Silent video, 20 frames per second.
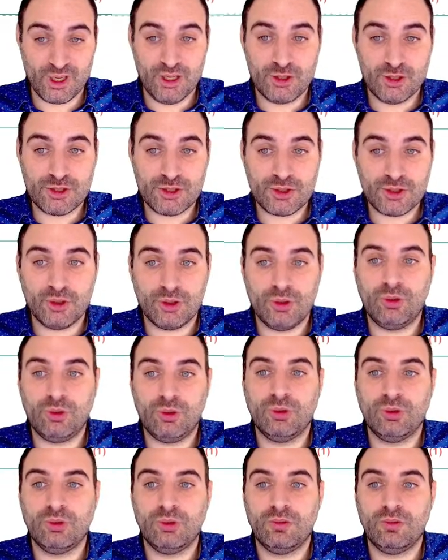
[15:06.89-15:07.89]
So
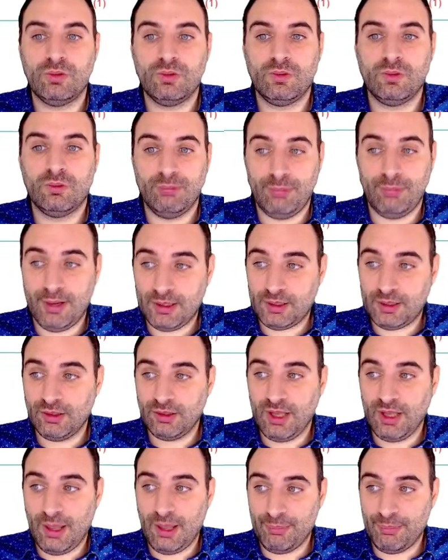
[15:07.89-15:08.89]
buckle
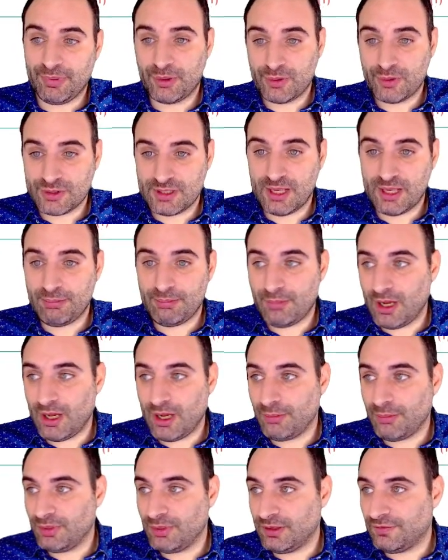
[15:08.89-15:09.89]
up, because that might be a
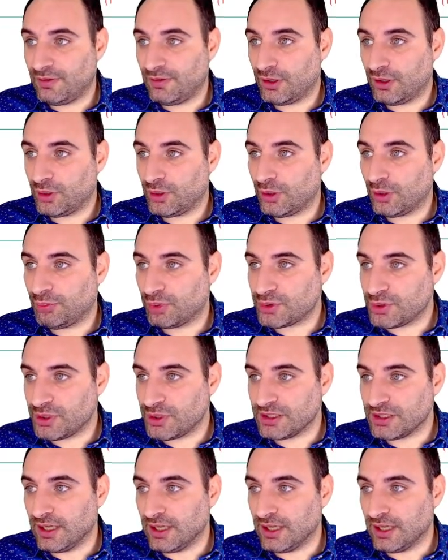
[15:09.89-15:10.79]
very good opportunity.